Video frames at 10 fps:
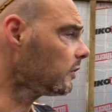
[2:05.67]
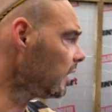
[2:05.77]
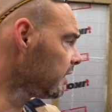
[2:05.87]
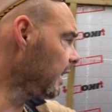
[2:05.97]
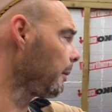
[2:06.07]

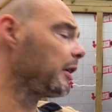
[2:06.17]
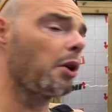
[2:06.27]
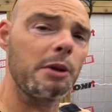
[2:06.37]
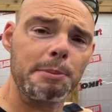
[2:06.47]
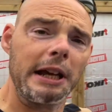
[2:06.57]
So that way, you're
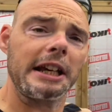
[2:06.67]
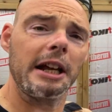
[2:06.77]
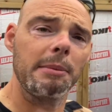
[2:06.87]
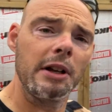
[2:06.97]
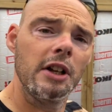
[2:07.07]
always picking
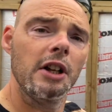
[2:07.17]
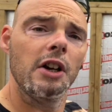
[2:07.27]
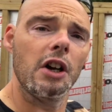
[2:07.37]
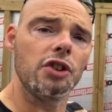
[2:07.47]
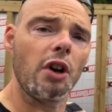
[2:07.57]
up
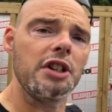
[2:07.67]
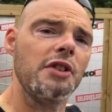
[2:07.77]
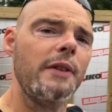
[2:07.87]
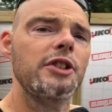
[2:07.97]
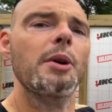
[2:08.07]
a joist, not
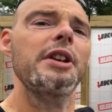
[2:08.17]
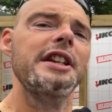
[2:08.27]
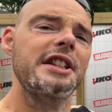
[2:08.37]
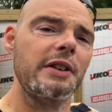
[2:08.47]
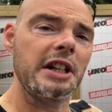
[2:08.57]
having to do
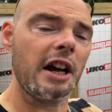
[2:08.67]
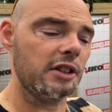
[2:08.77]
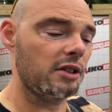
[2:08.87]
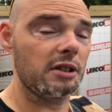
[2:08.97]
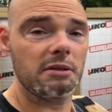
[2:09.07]
unnecessary
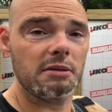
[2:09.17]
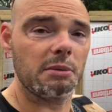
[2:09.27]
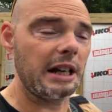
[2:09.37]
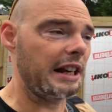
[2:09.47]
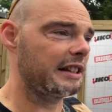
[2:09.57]
cuts
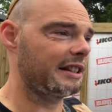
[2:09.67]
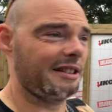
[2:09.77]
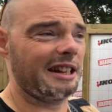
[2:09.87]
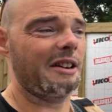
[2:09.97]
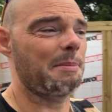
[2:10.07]
where
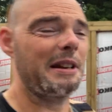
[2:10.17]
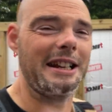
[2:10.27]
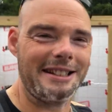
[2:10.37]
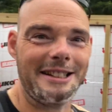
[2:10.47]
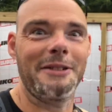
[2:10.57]
necessary, but yeah,
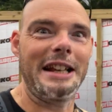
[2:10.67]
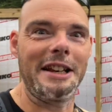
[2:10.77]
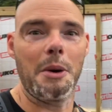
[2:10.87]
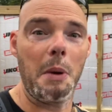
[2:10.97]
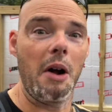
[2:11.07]
it's not the end
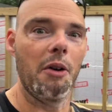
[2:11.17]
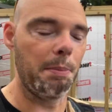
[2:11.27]
of the world,